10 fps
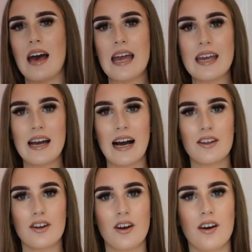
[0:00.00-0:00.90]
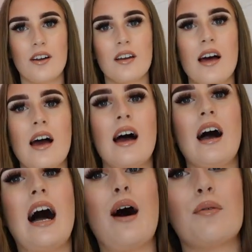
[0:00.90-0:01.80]
8 kind of girl,
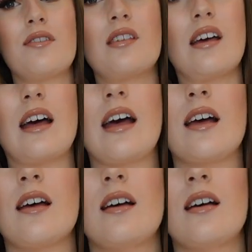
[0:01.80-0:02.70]
I would say